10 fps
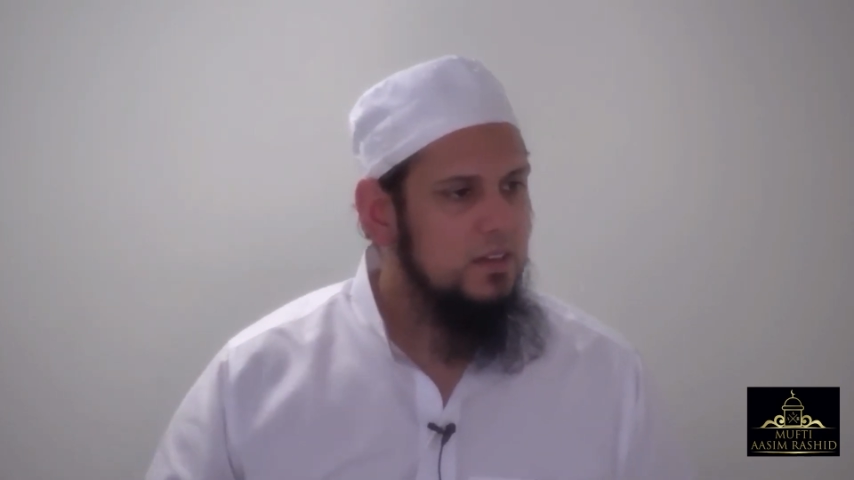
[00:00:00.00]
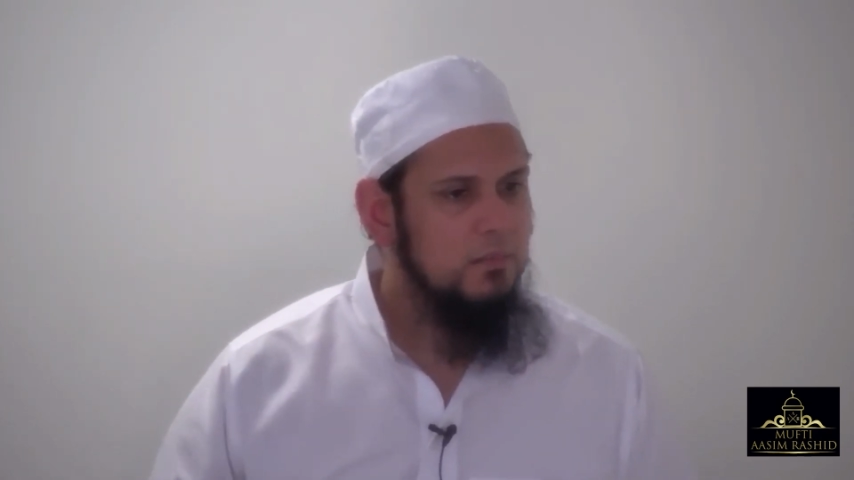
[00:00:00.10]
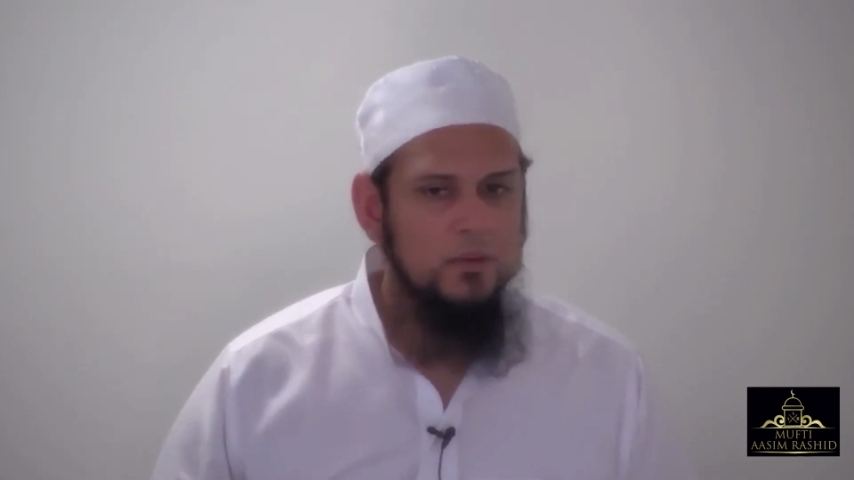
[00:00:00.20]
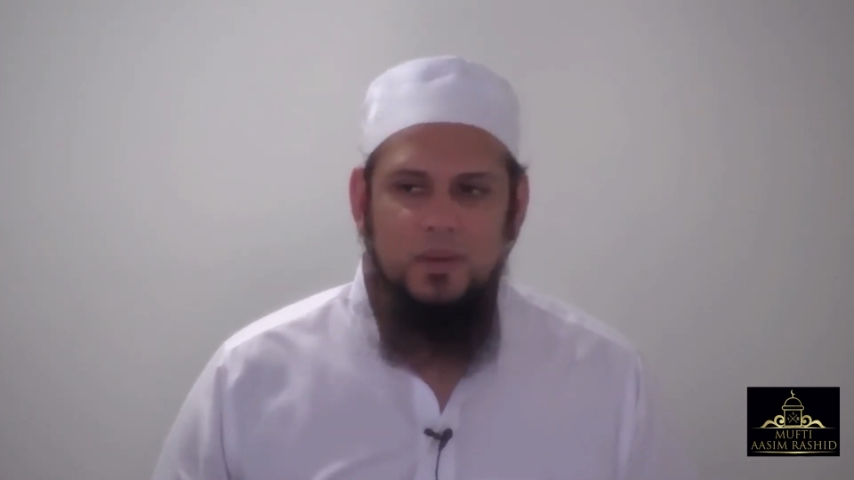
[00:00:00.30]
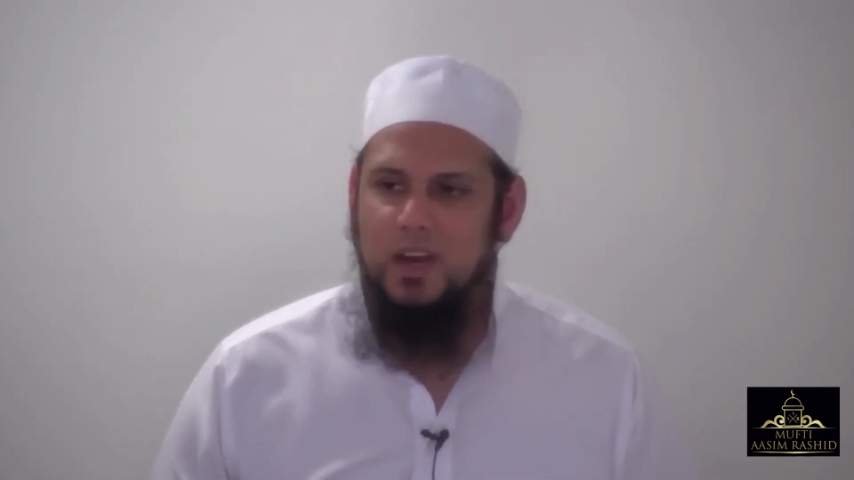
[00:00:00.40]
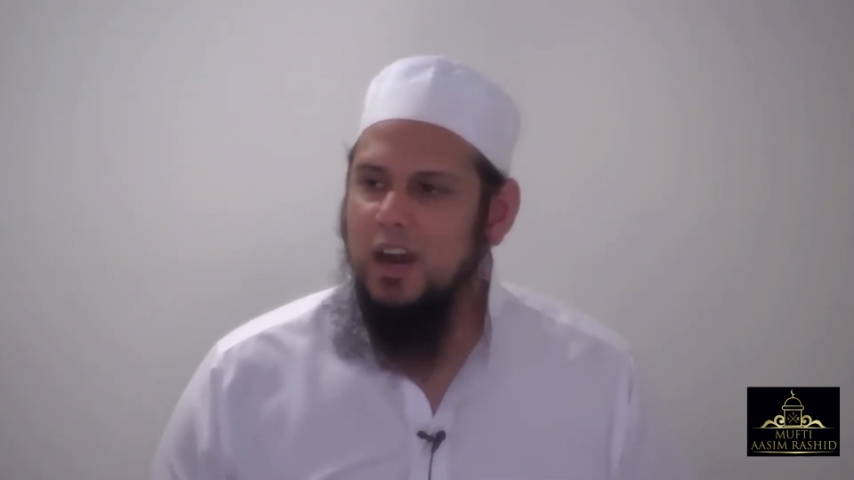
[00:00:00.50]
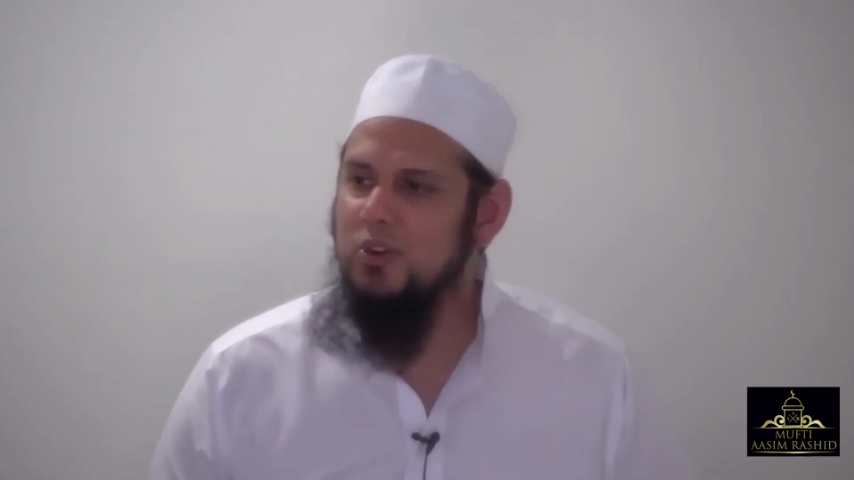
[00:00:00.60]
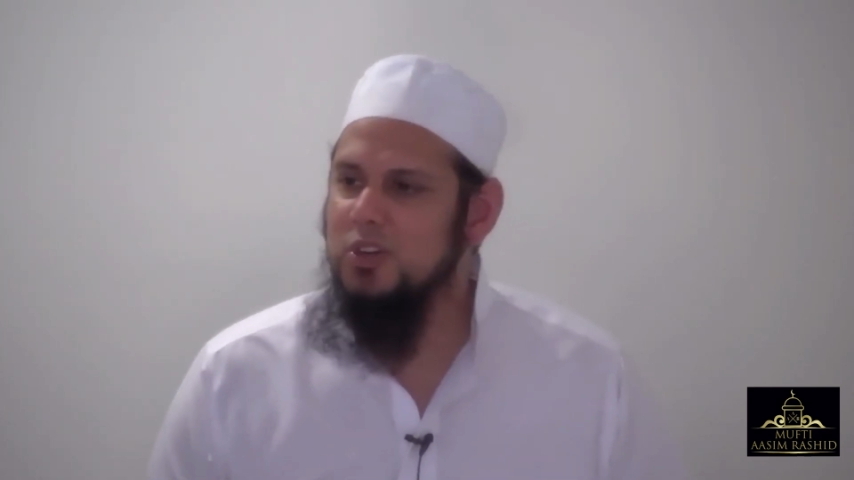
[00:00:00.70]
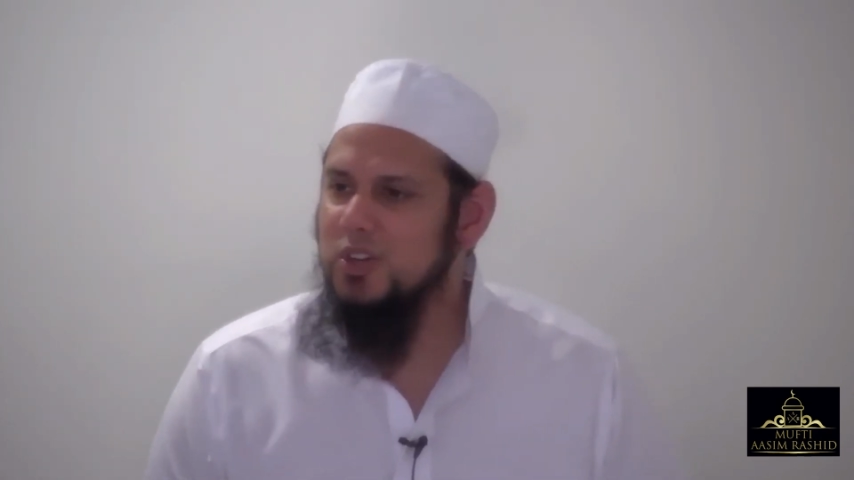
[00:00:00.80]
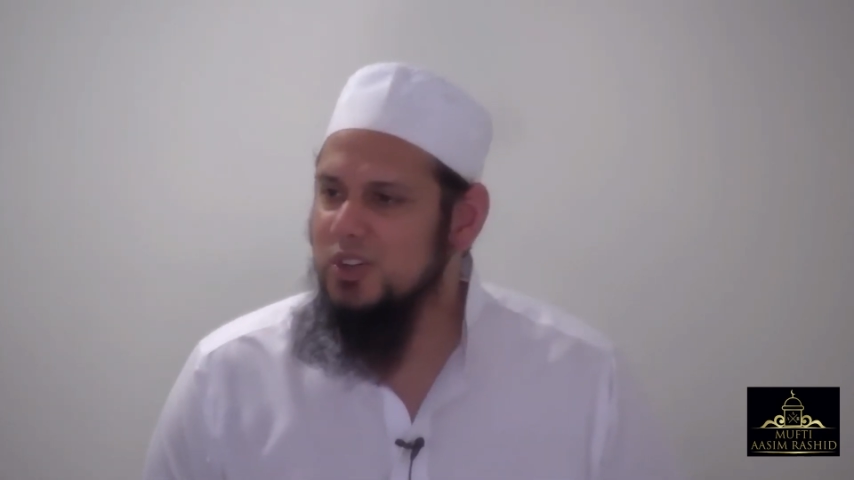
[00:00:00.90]
maybe
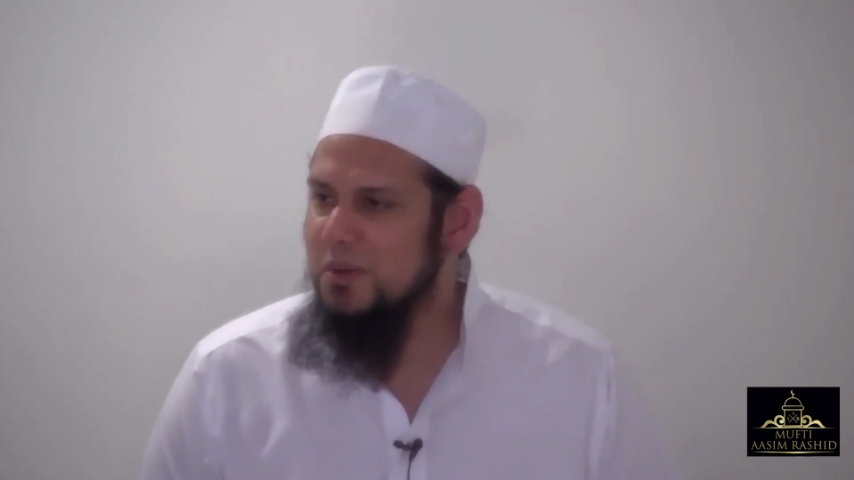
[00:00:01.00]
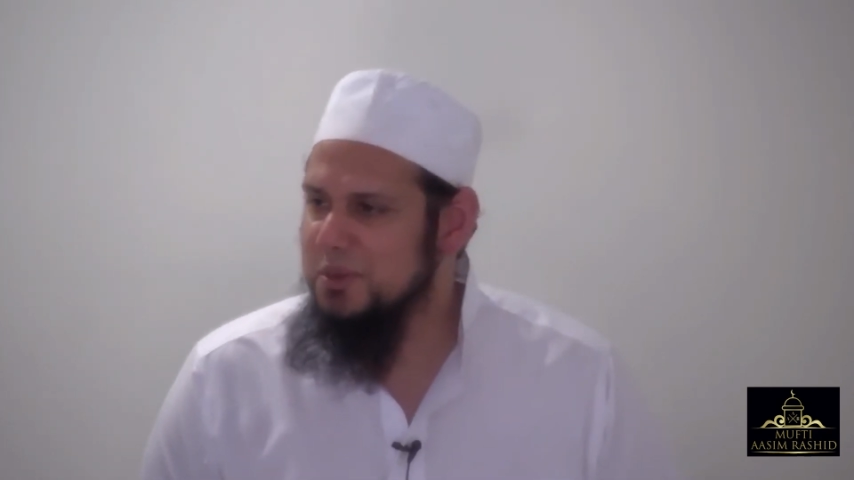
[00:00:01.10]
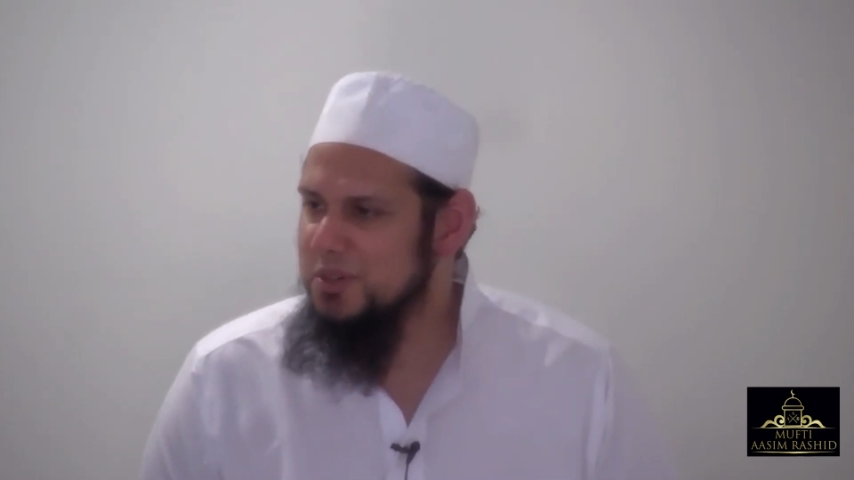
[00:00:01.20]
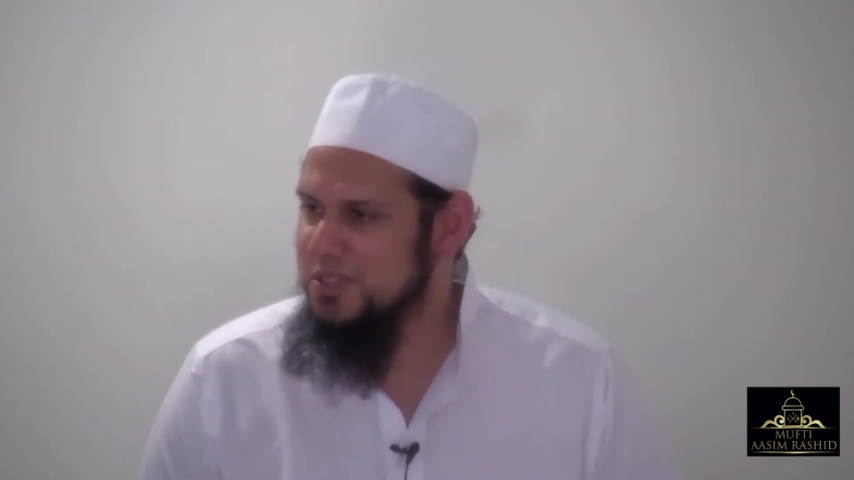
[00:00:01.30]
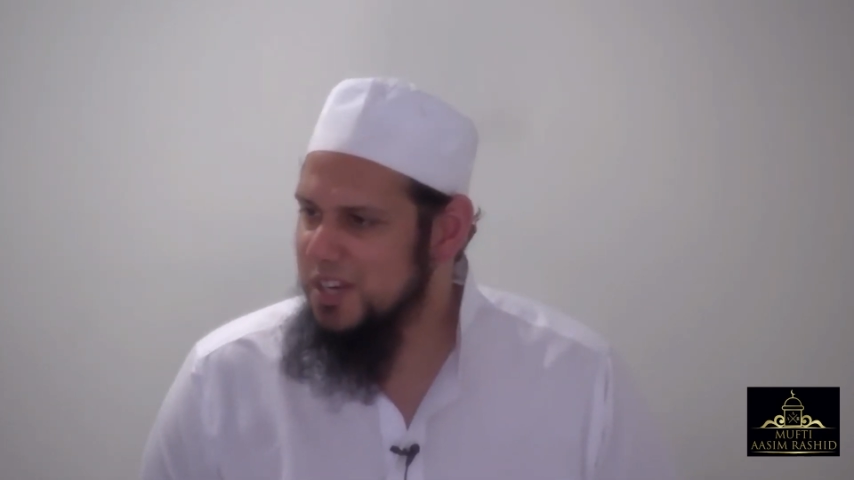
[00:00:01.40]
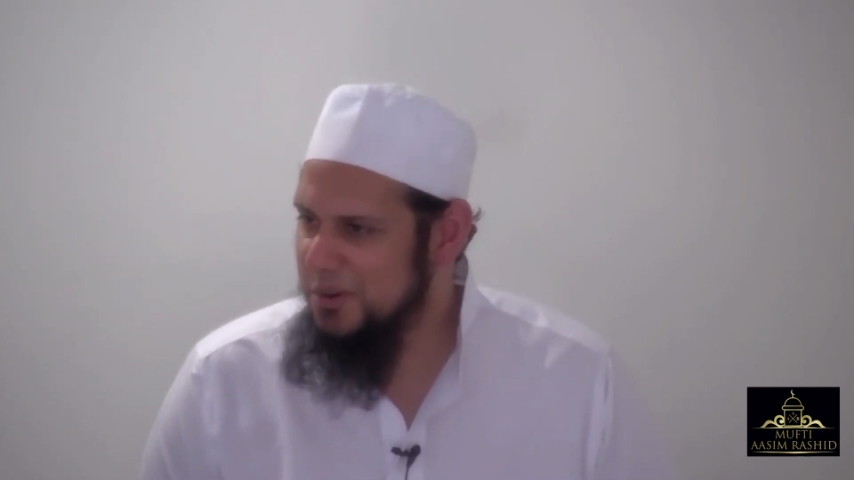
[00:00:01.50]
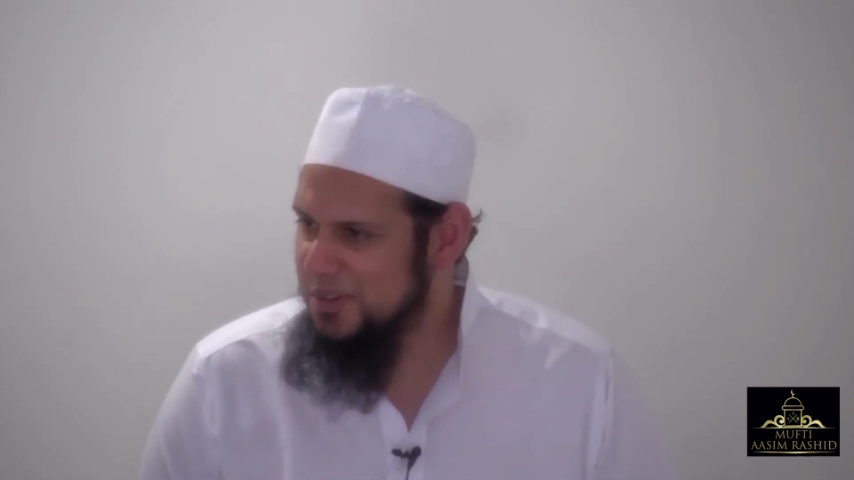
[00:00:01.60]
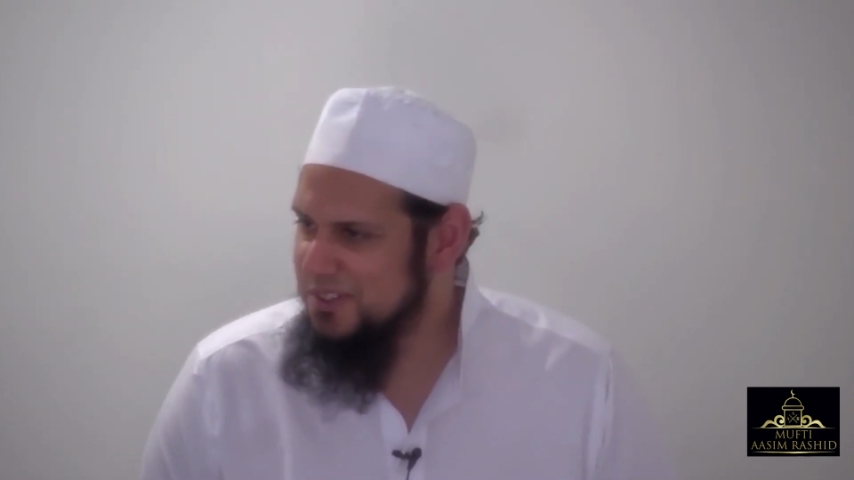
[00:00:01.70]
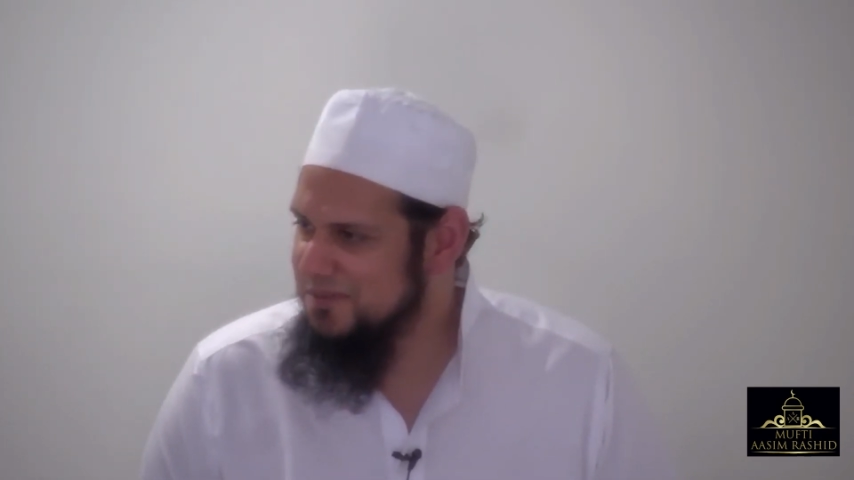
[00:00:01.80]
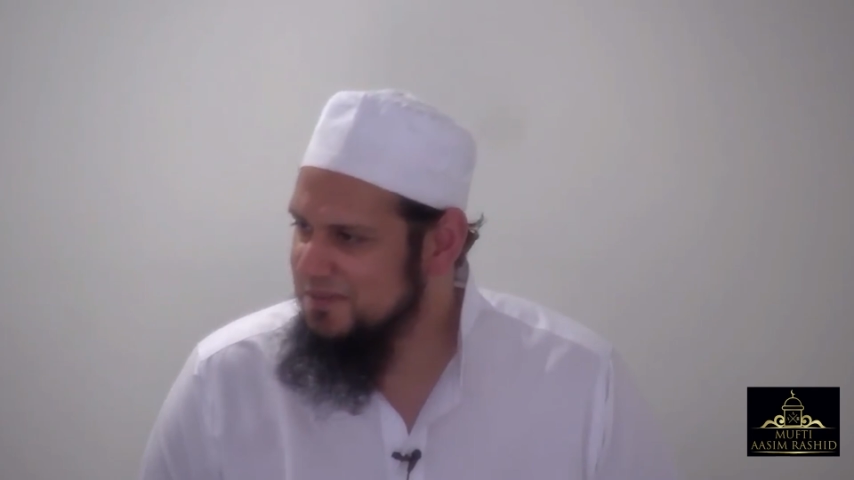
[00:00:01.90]
100 kilometers an
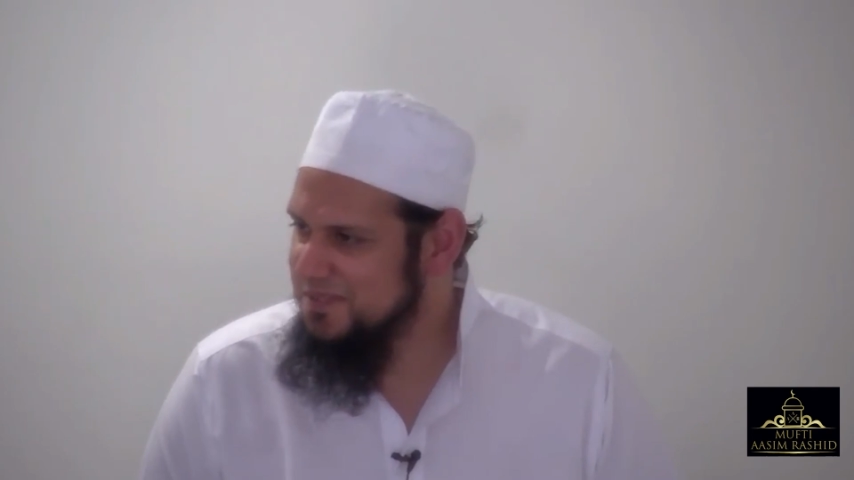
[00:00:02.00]
hour.